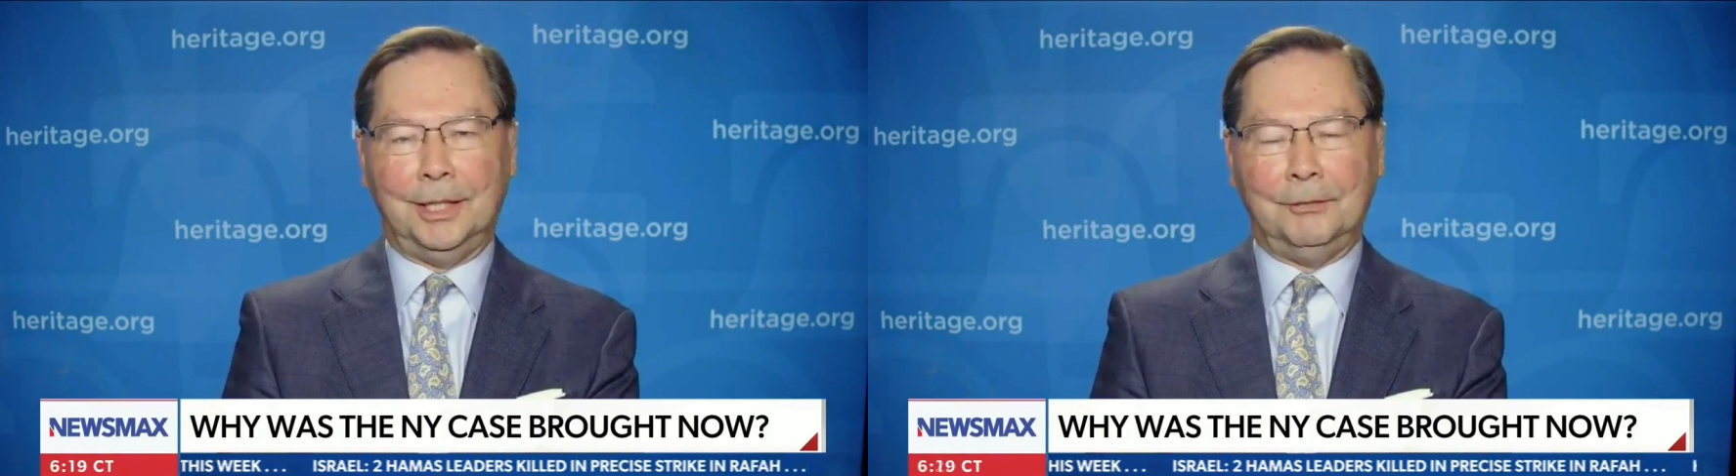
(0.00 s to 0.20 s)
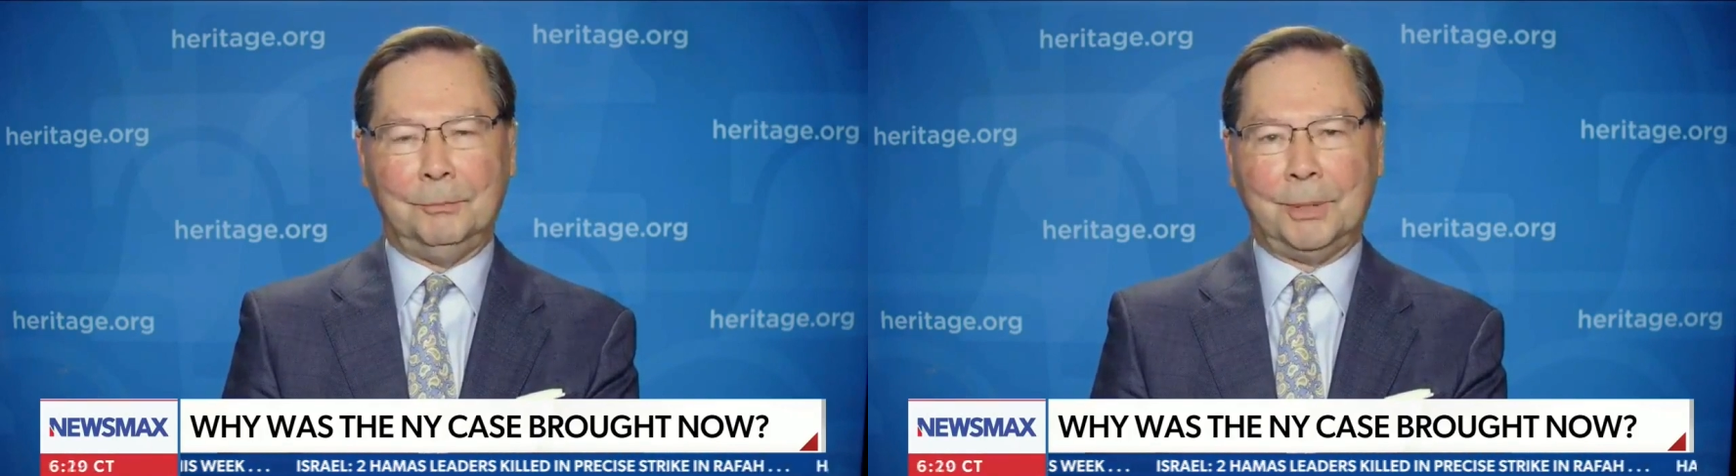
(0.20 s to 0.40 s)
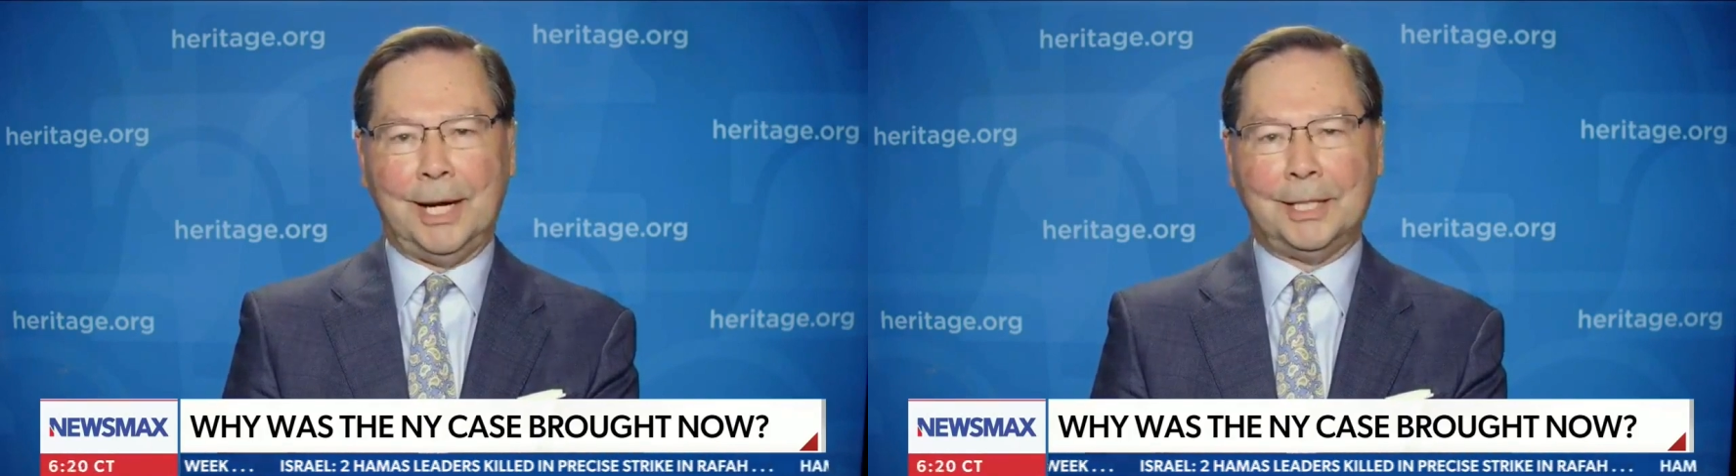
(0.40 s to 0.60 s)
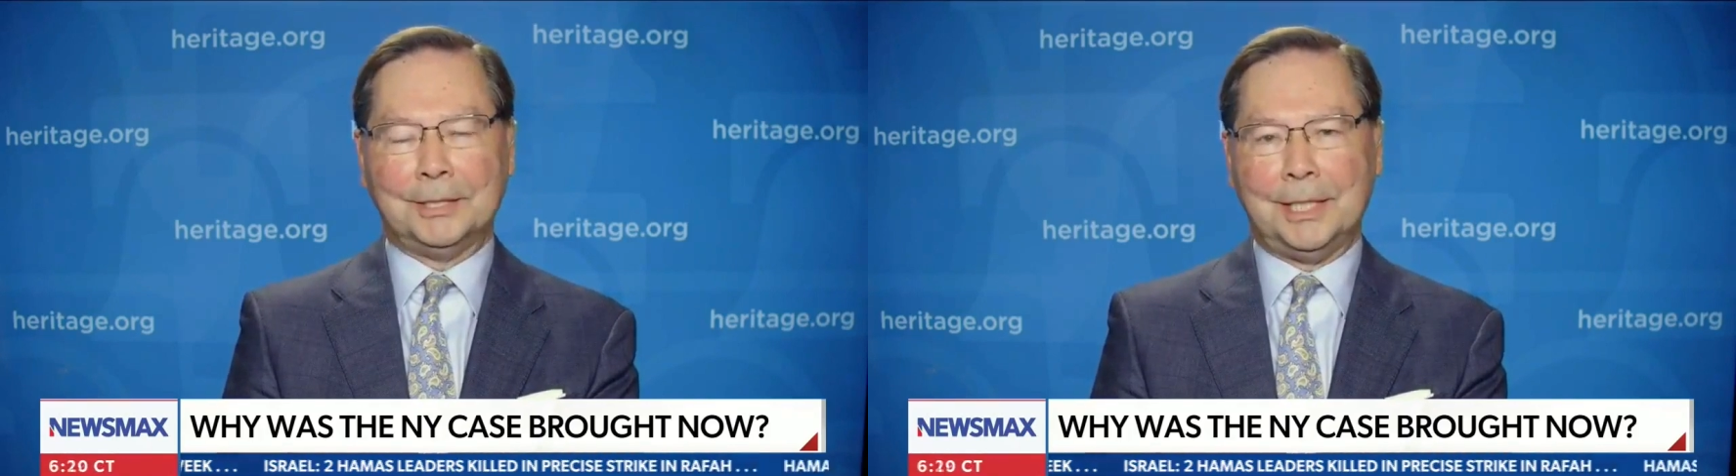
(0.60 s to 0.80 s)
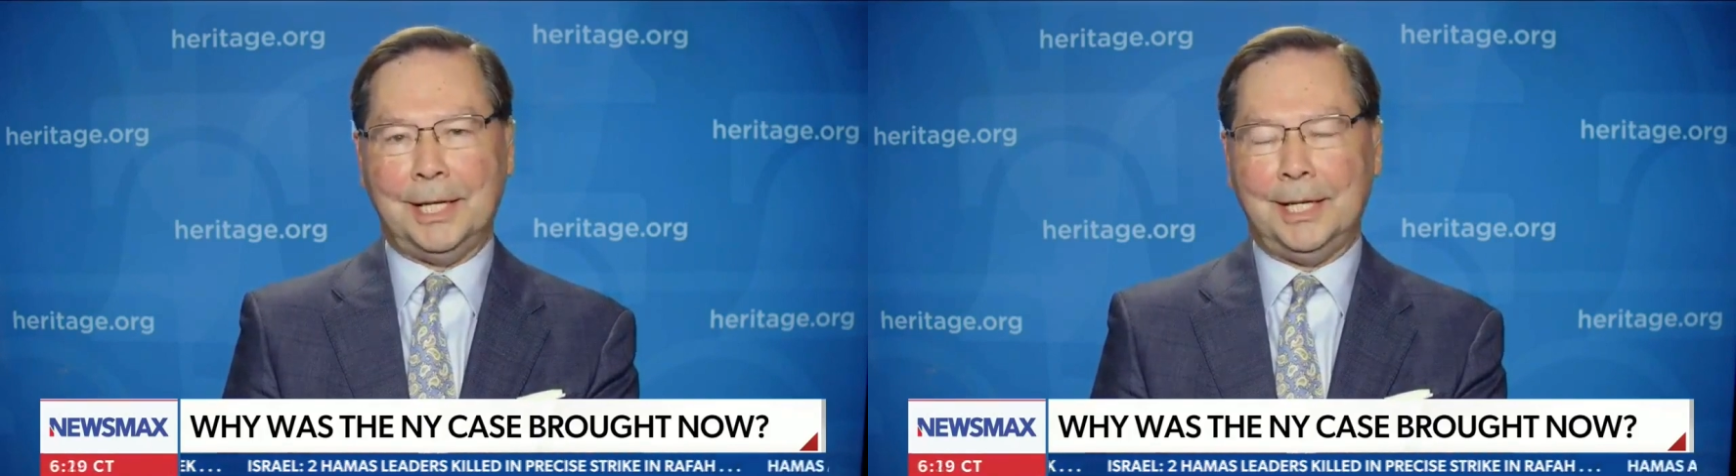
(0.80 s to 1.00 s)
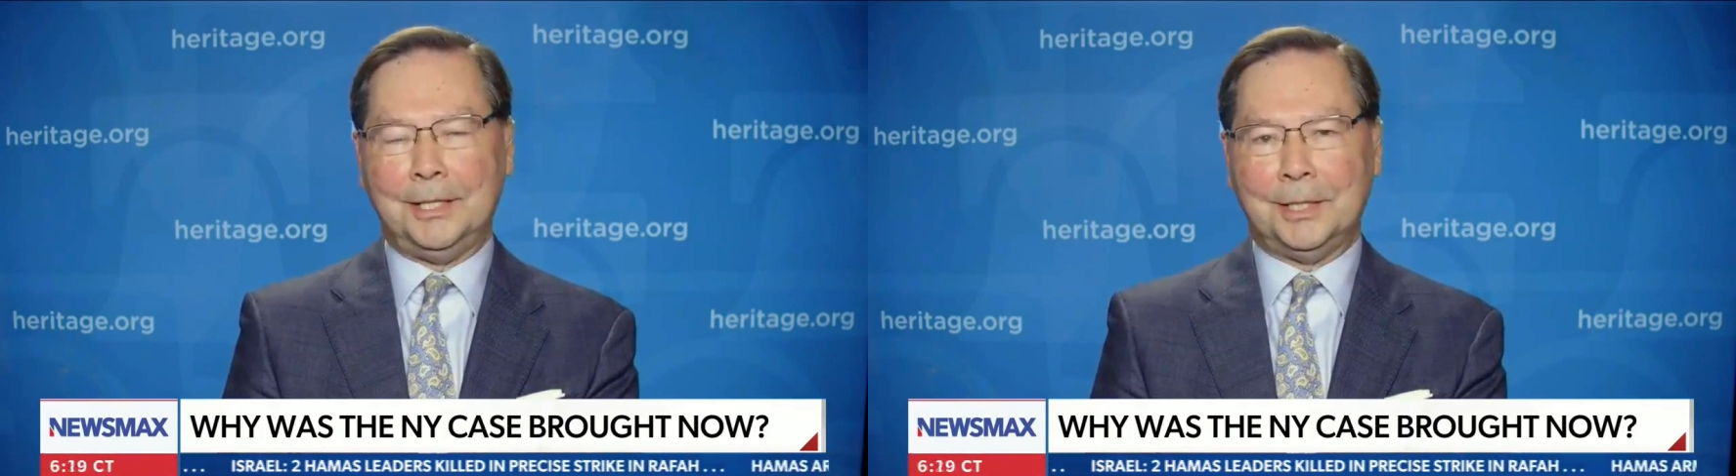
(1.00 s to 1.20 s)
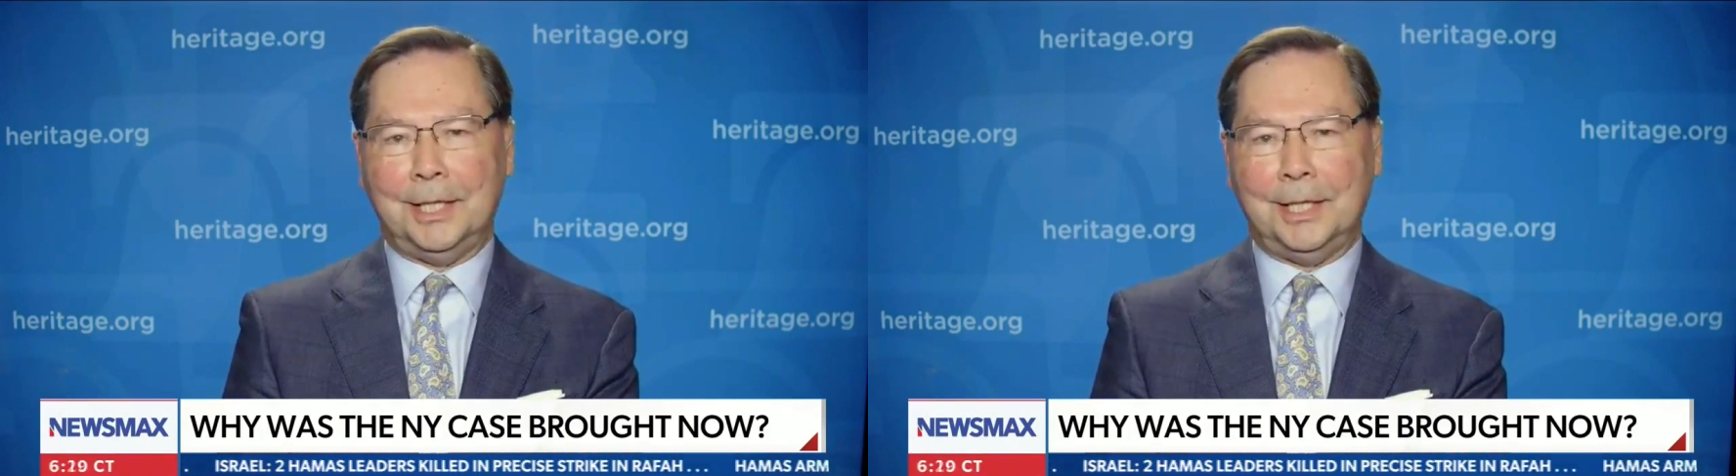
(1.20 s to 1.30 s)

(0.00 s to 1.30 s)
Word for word: of Bragg's case.